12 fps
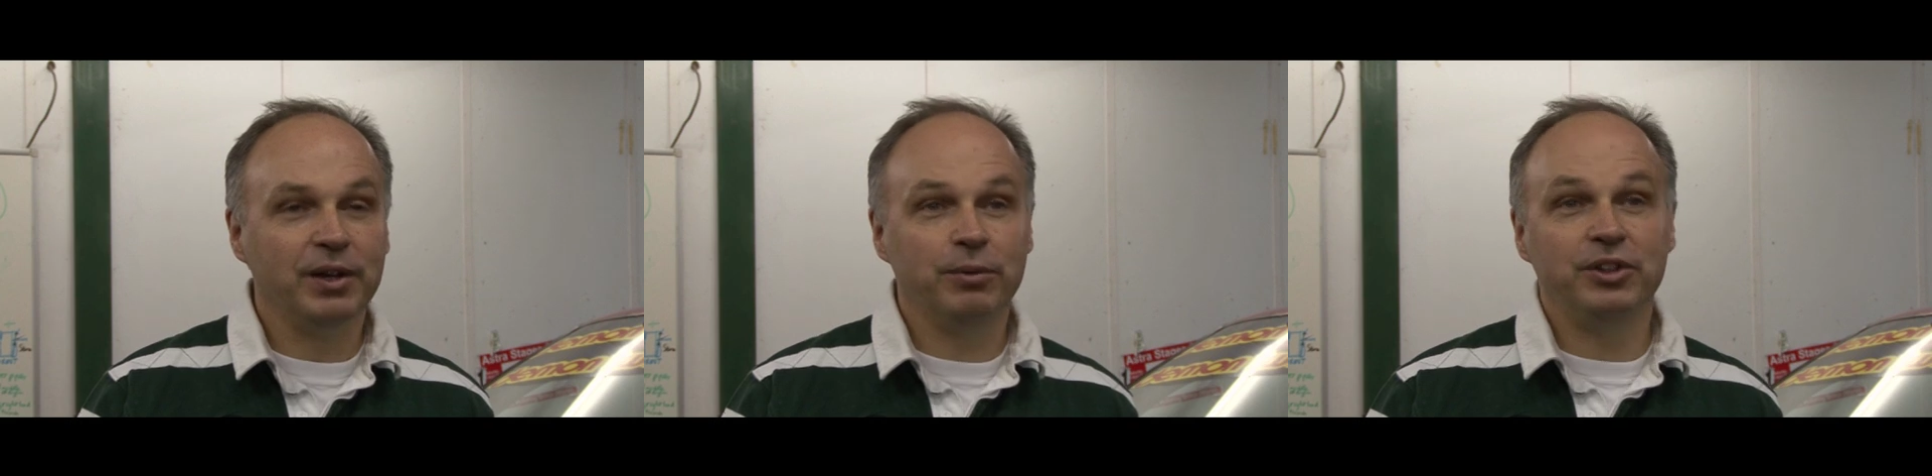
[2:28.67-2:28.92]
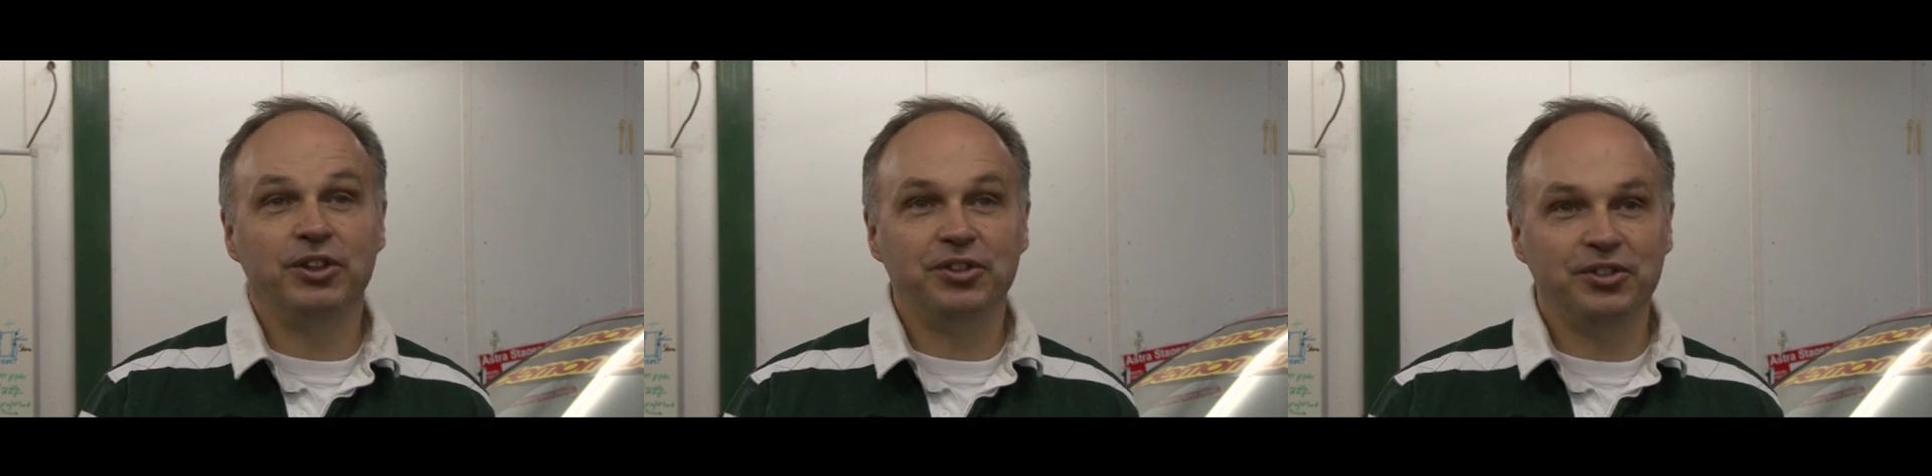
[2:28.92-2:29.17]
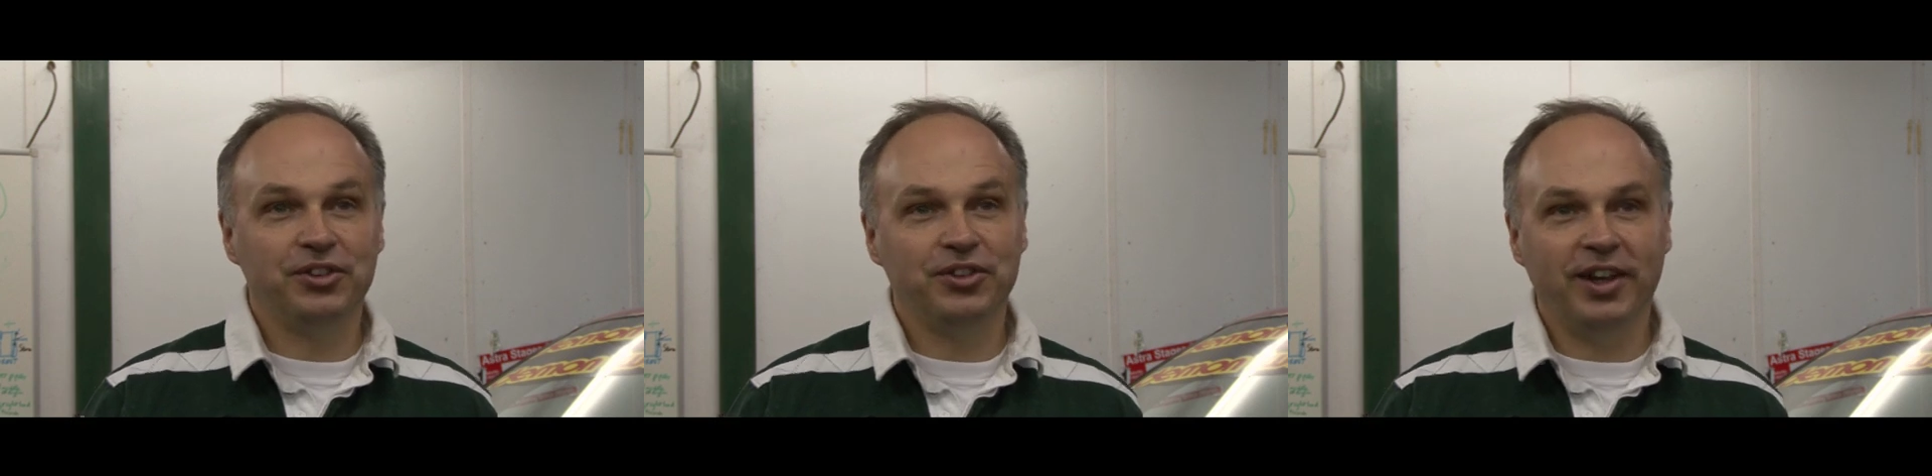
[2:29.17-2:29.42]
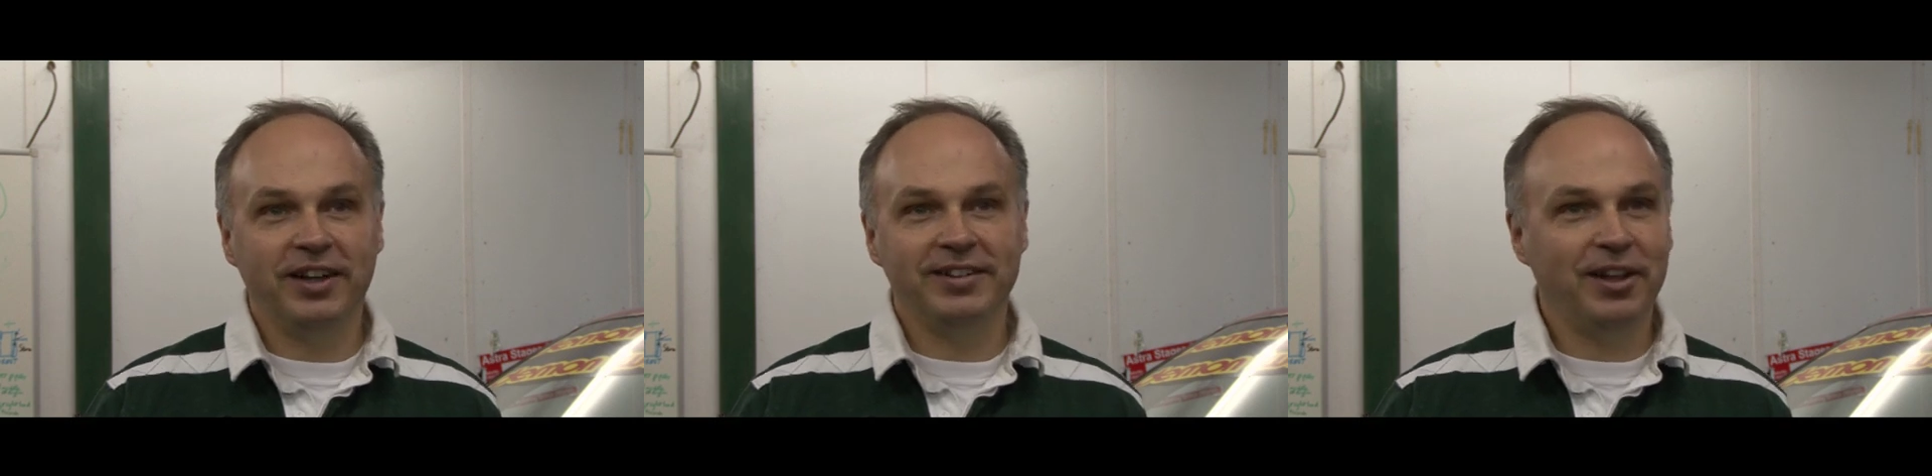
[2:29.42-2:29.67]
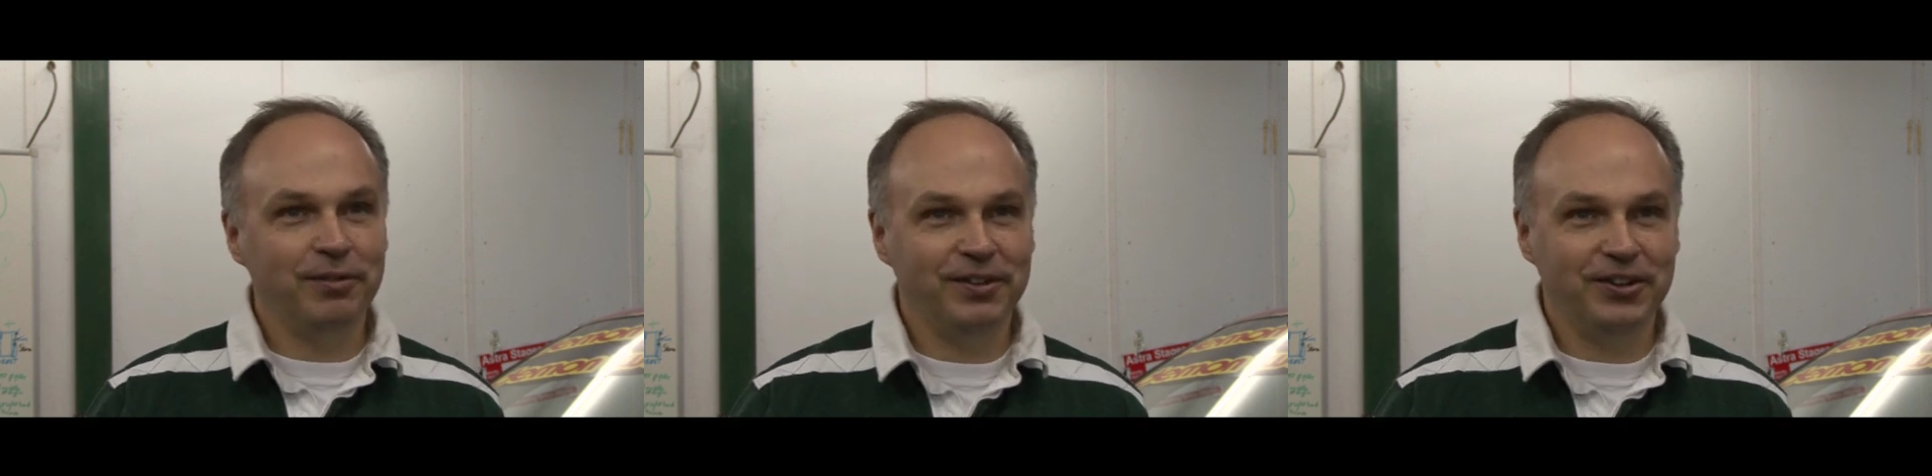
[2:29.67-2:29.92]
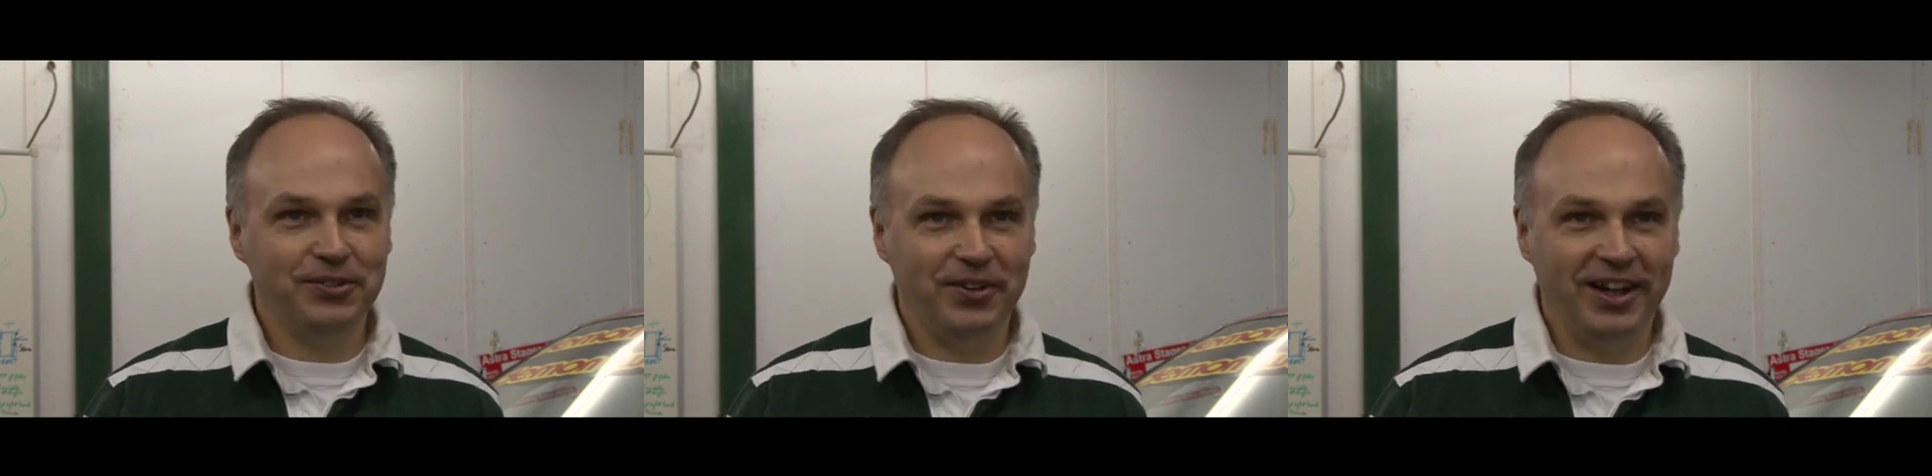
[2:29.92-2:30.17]
which used to sound
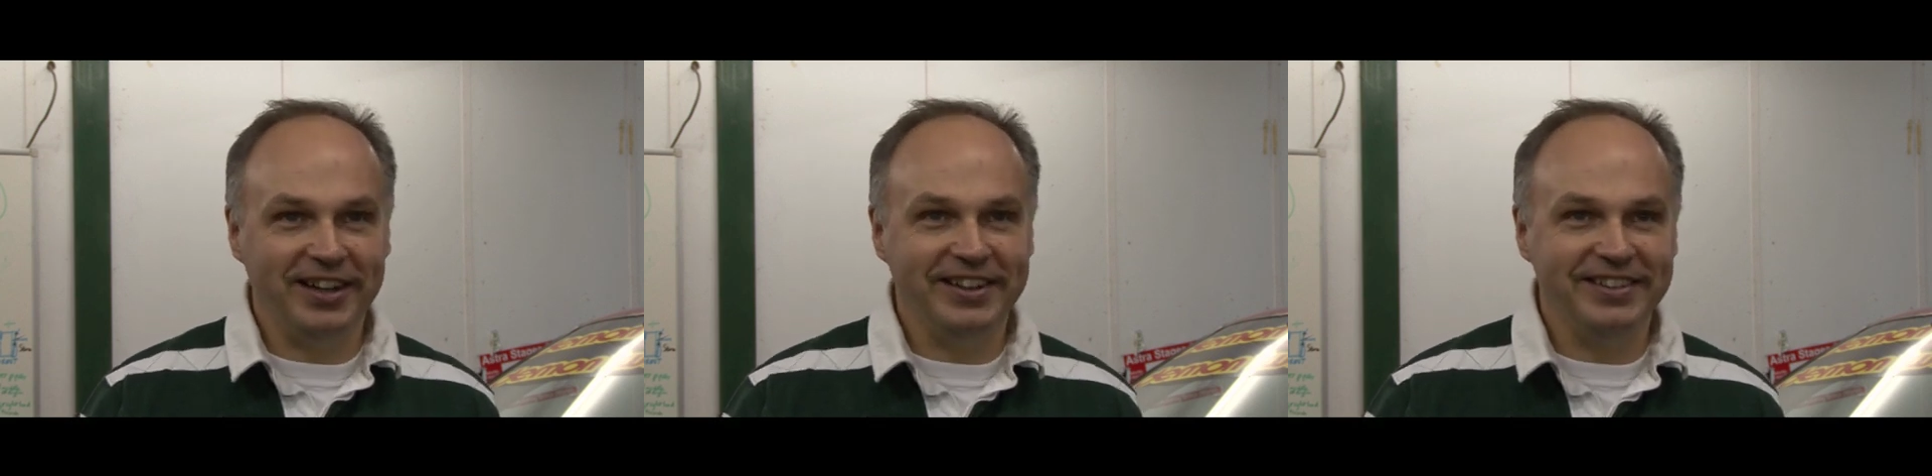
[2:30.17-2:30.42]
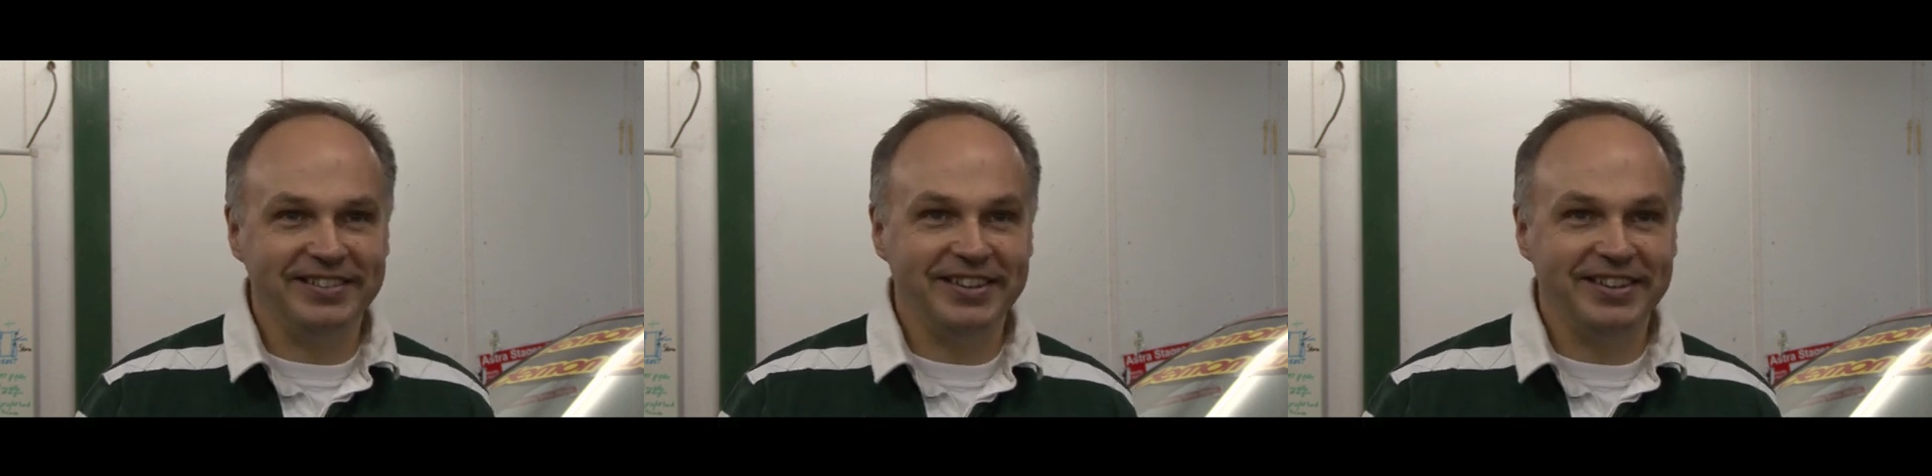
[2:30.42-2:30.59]
lovely on rallies,